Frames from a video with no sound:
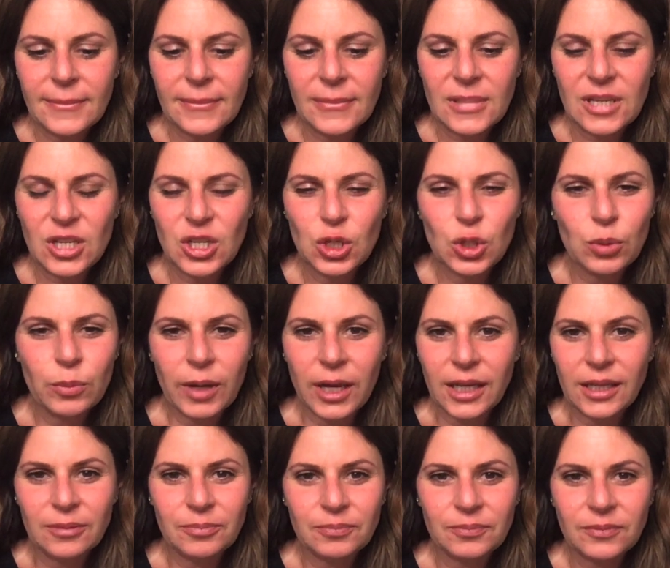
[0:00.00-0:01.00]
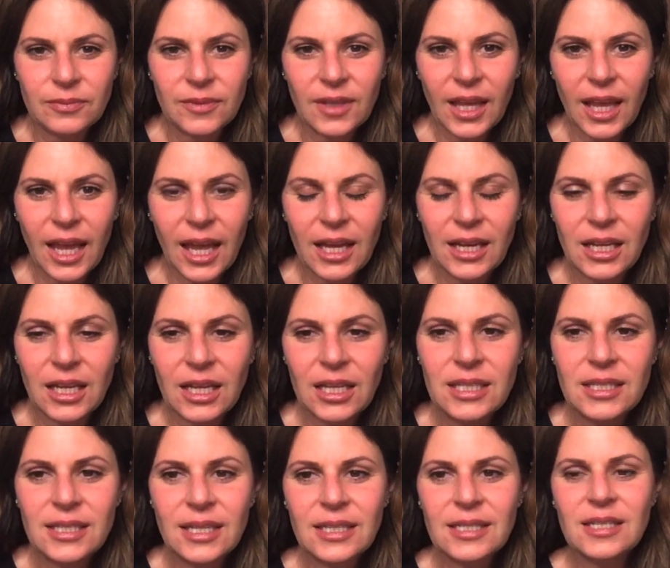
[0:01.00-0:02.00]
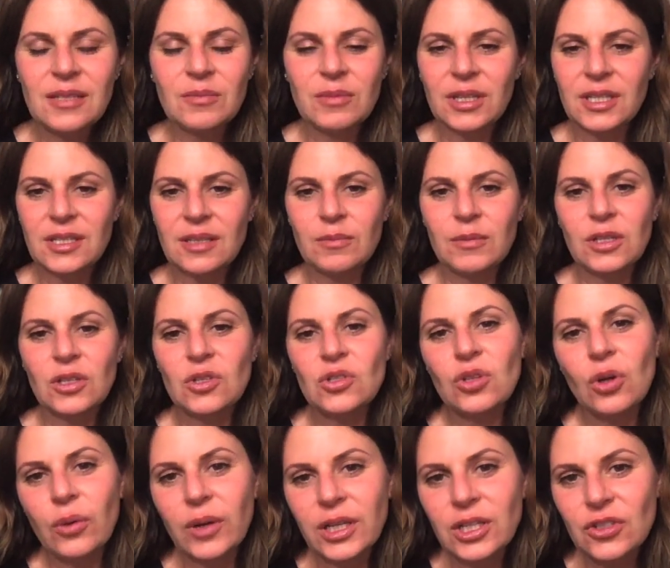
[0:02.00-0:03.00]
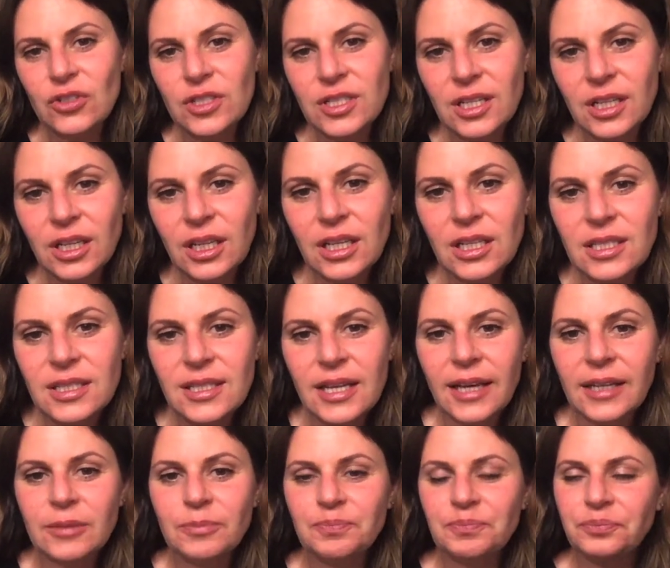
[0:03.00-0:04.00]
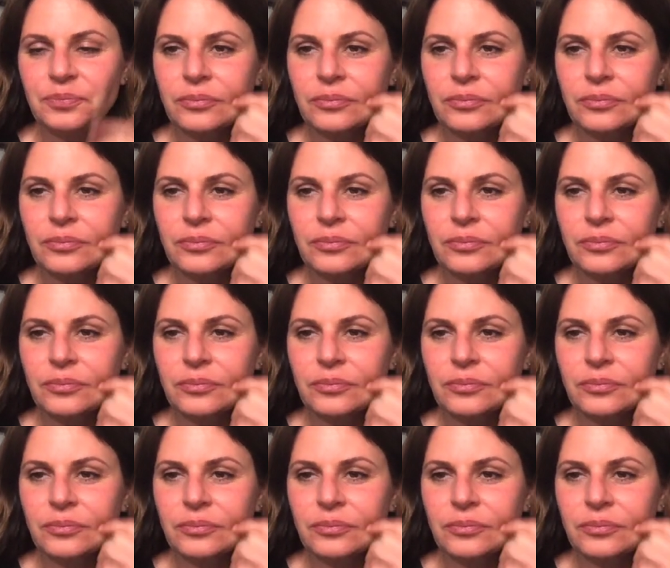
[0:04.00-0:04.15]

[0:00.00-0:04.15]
human. And he said to me something so interesting. He said,